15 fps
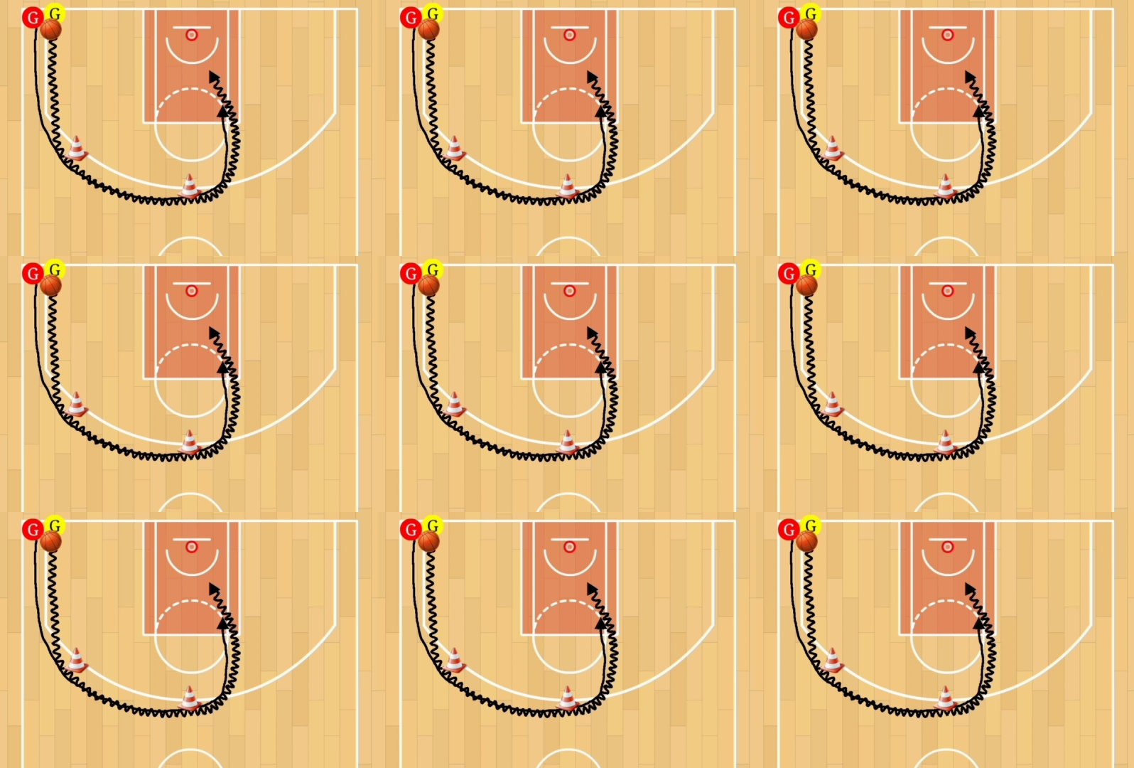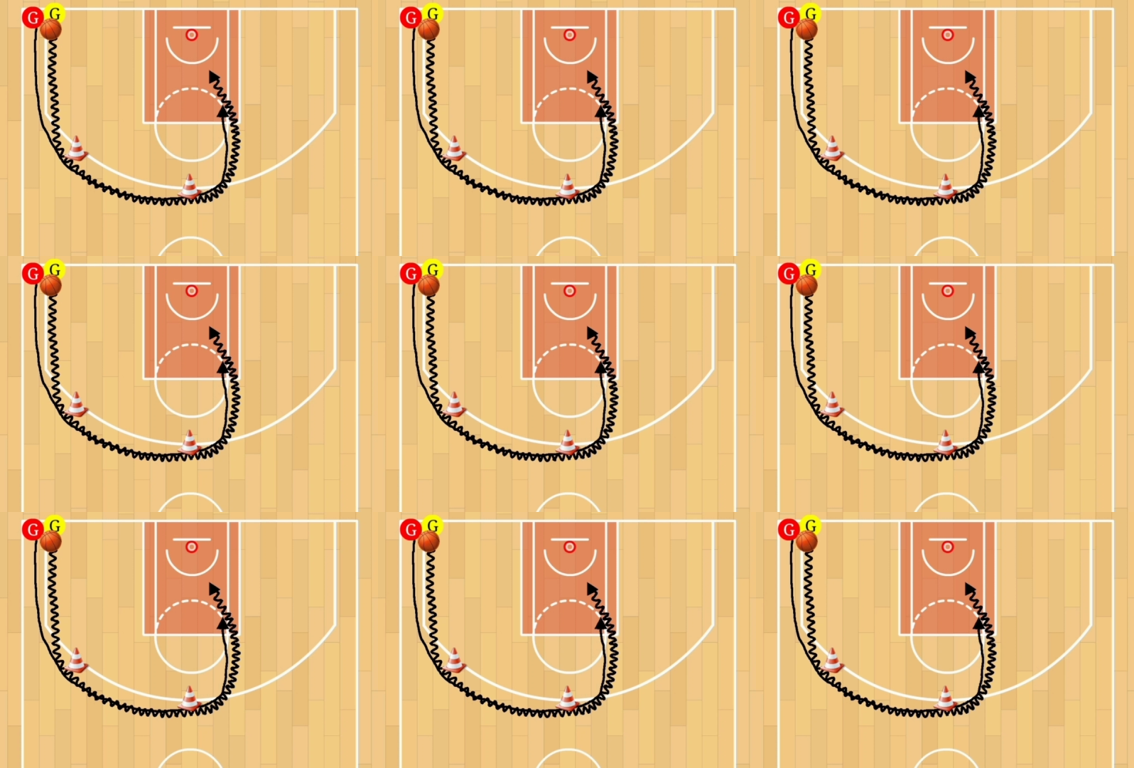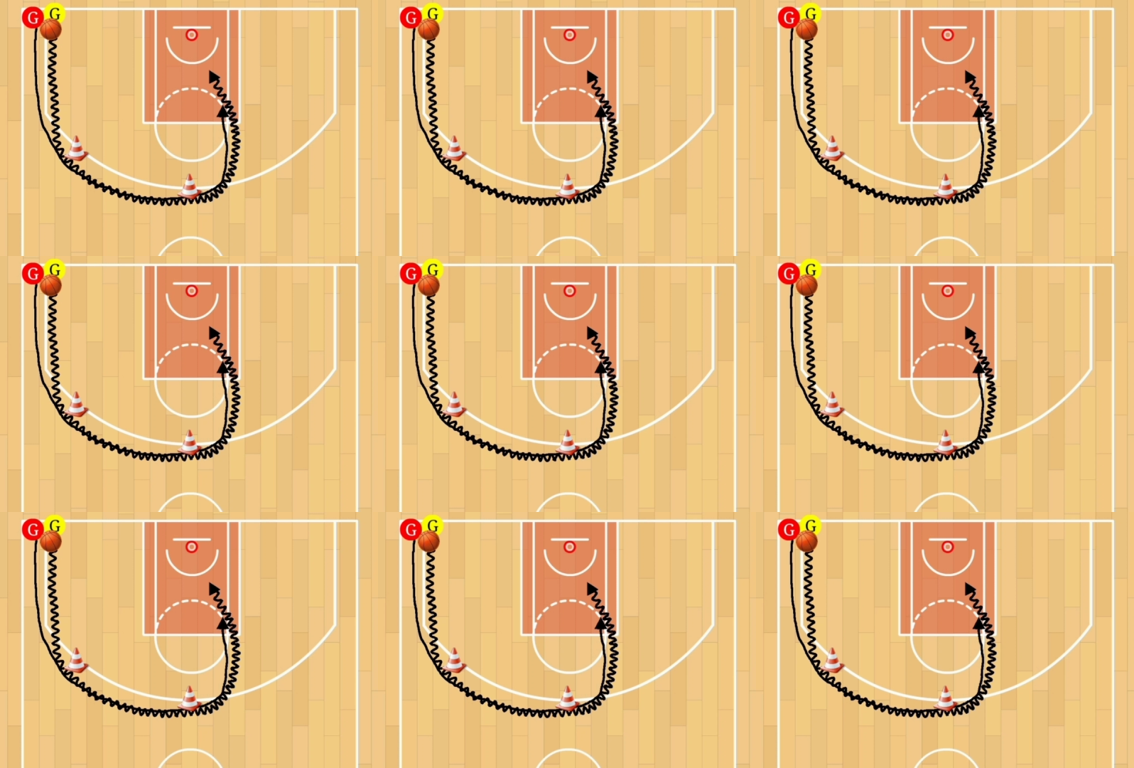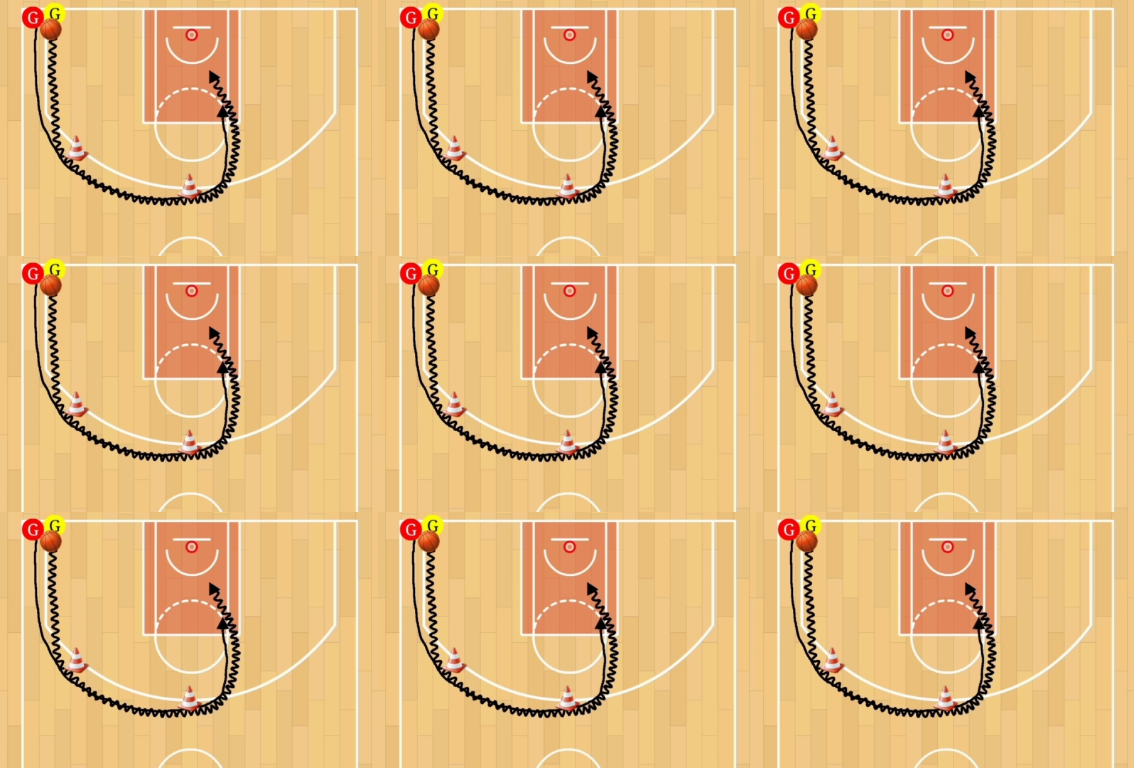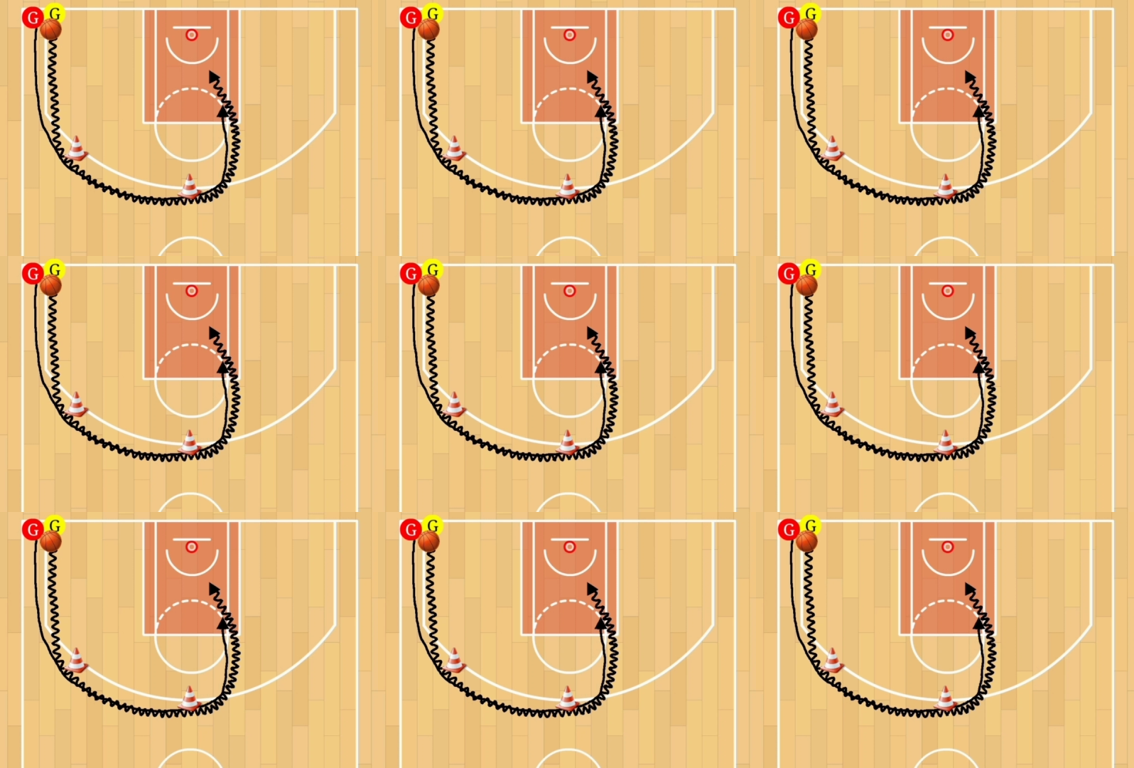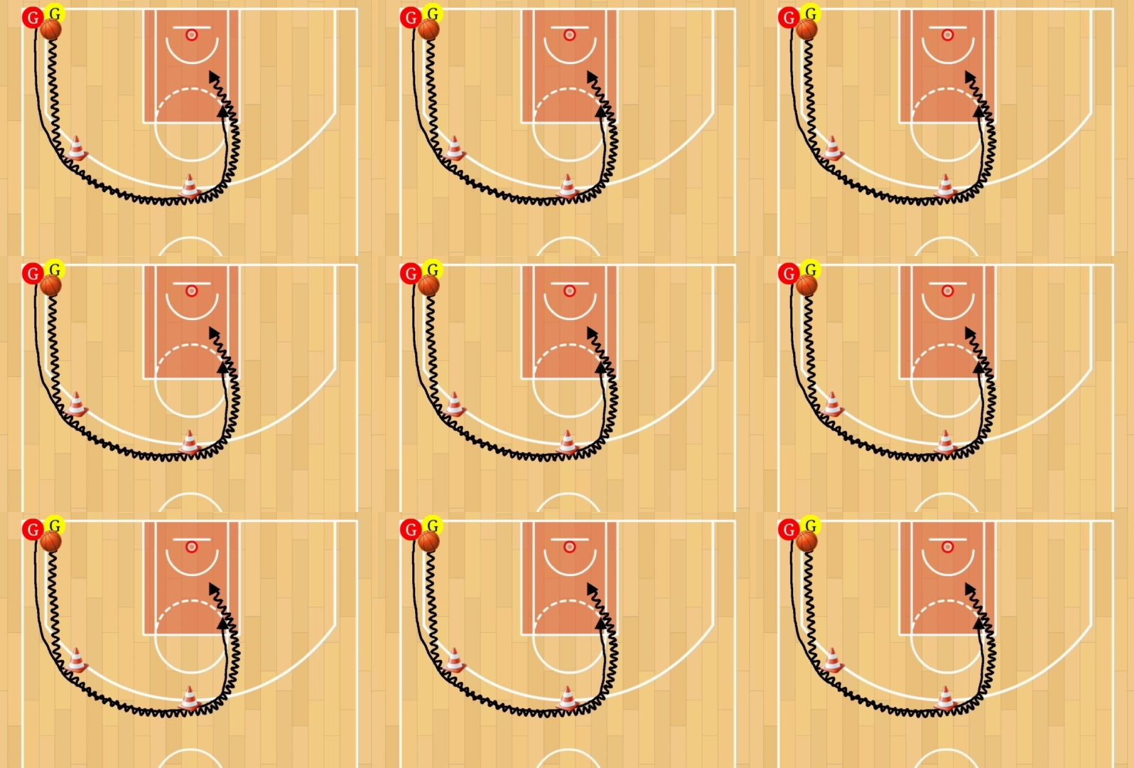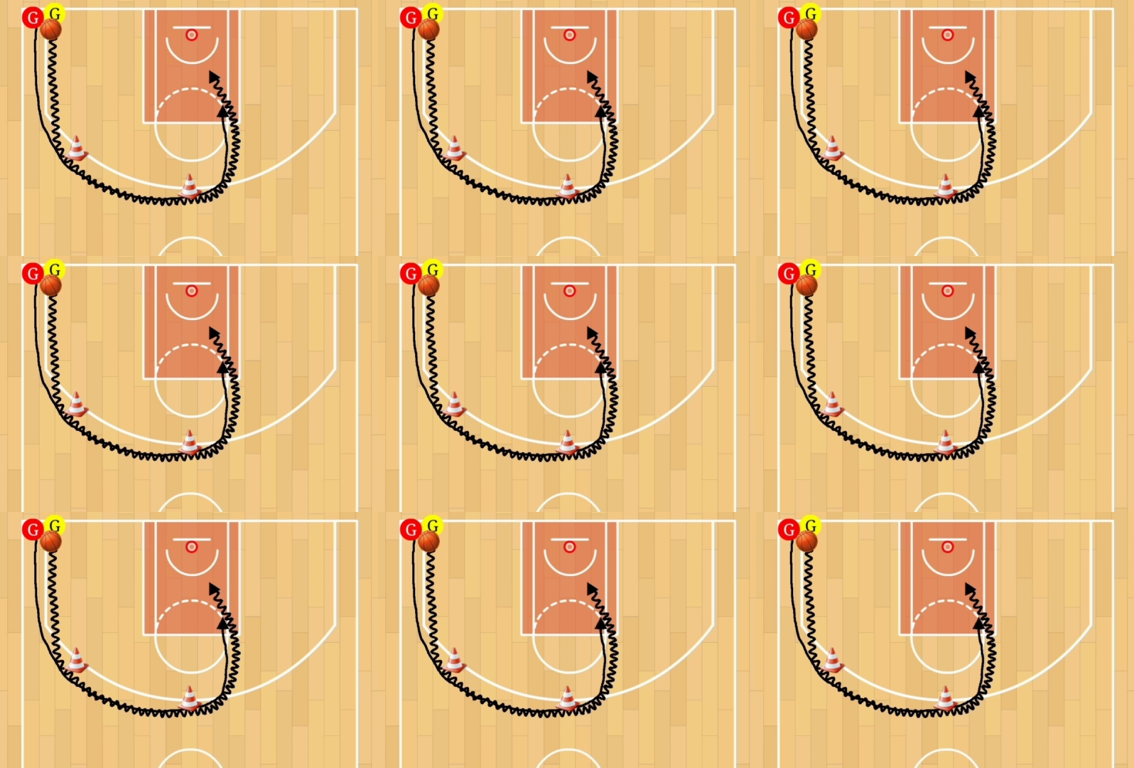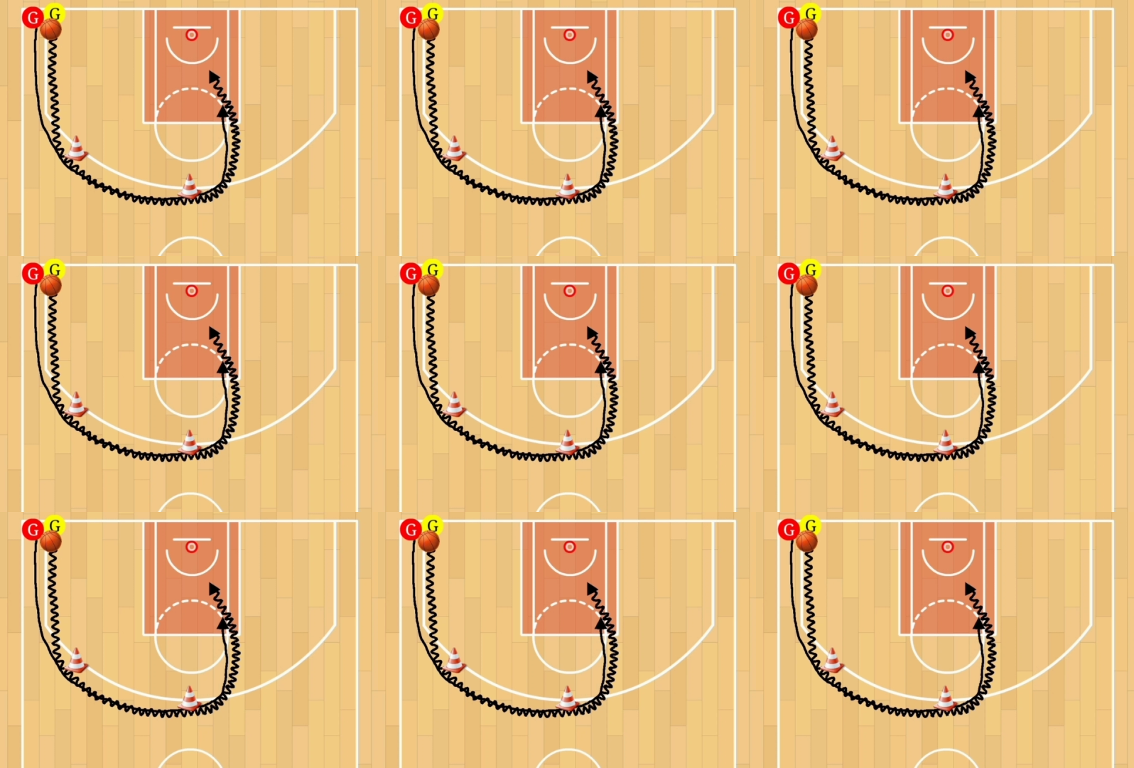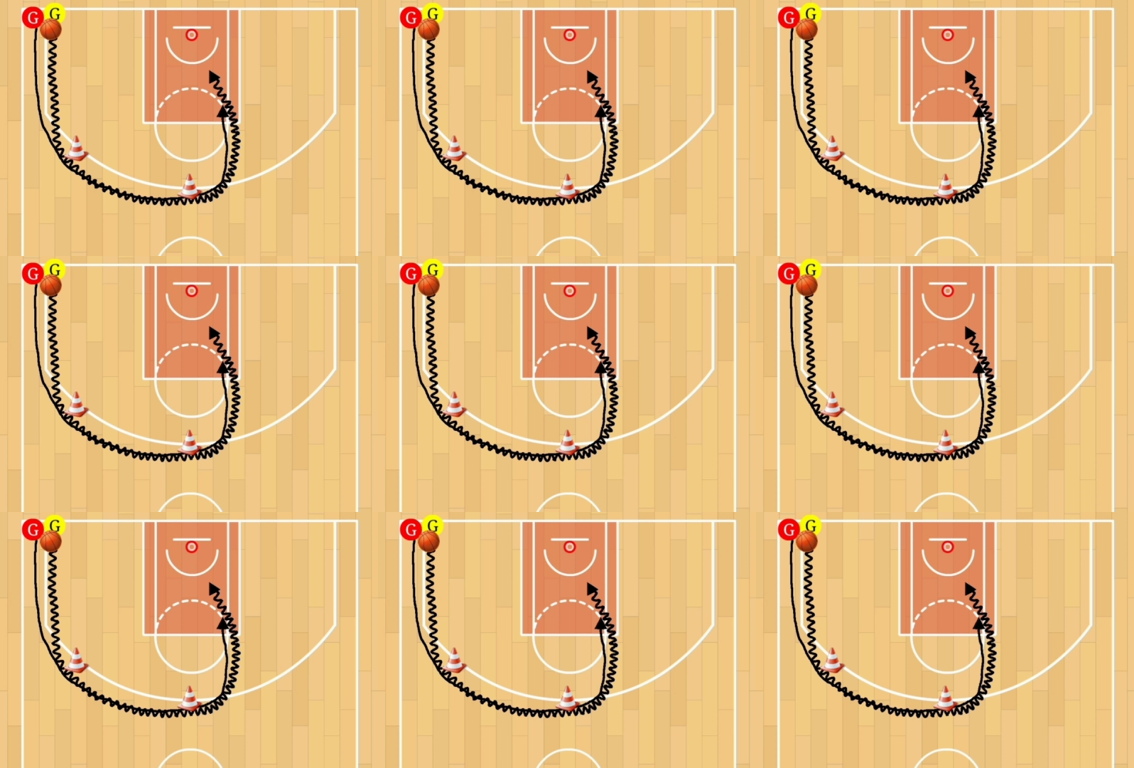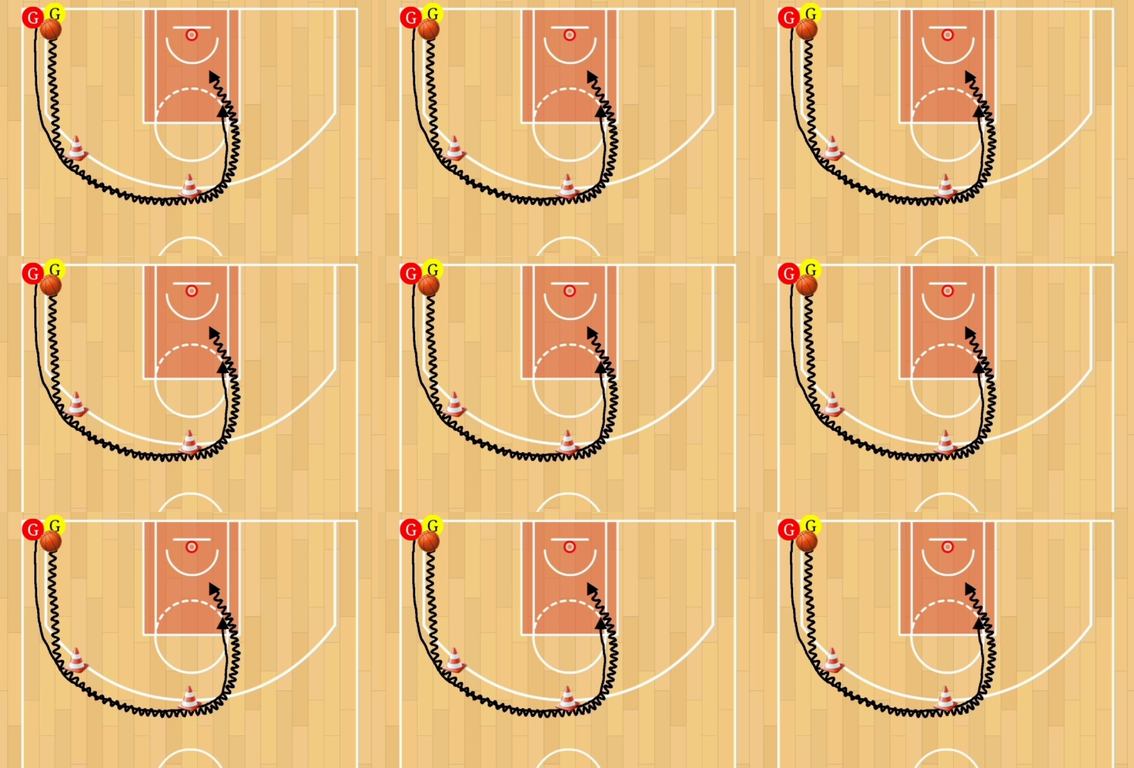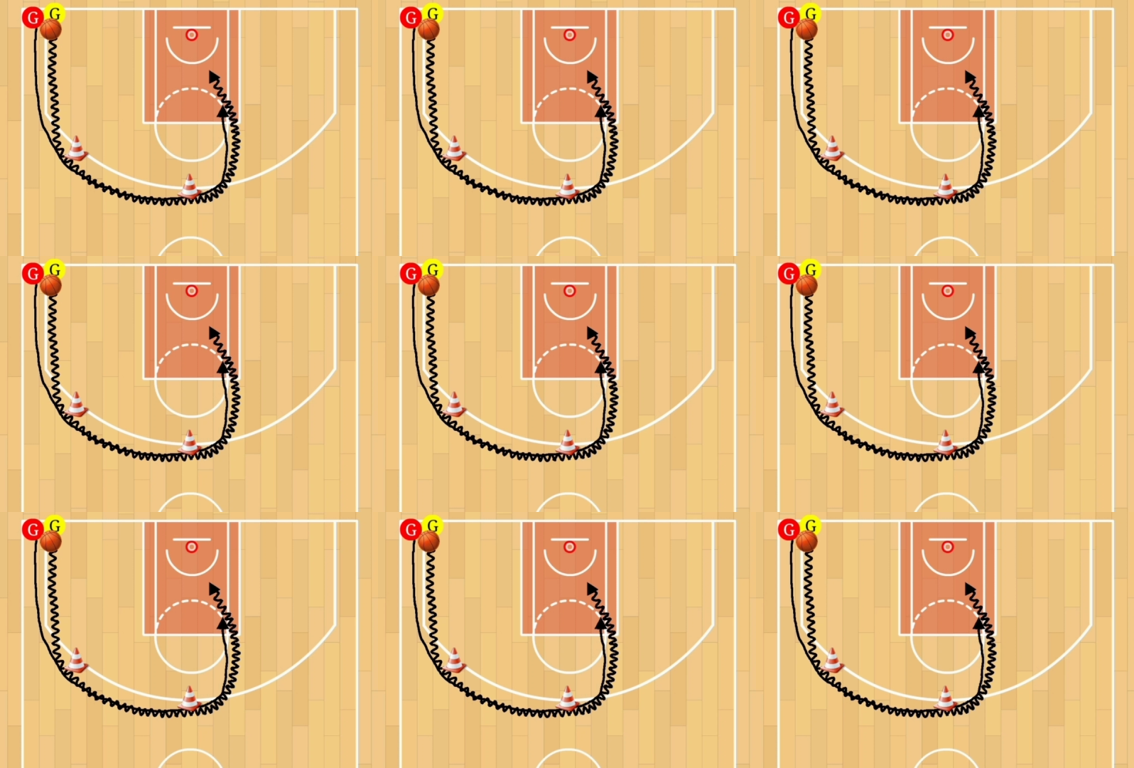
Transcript: No face is visible, so there are no lips to read.